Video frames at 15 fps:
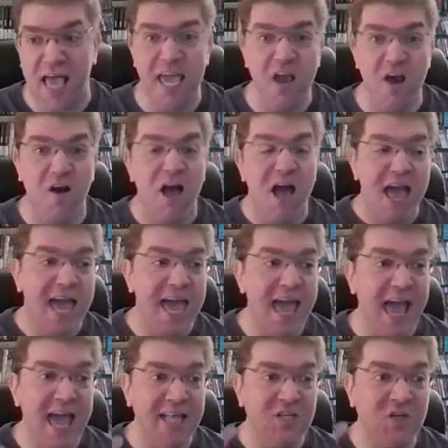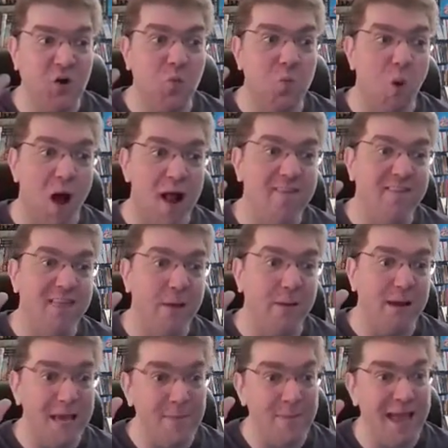Here, he took one thing
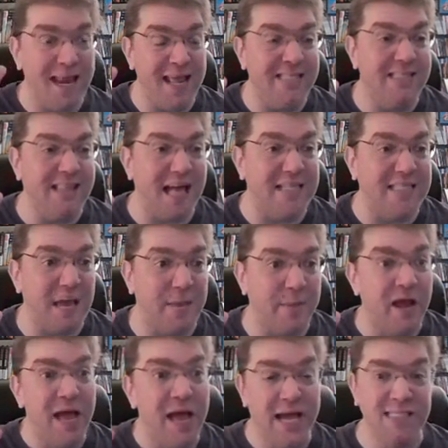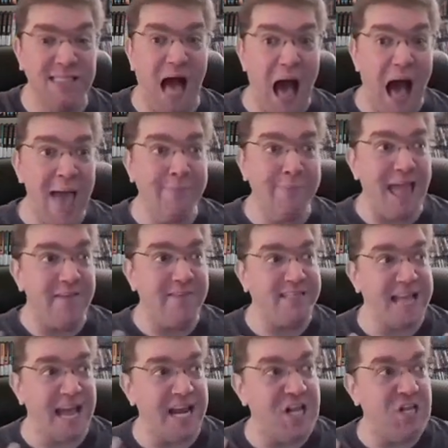when he made his lightsaber, because I'm David
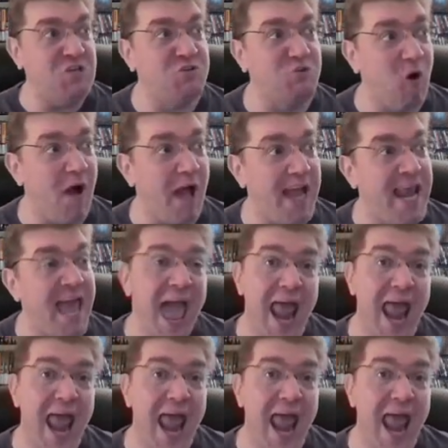Tennant droid,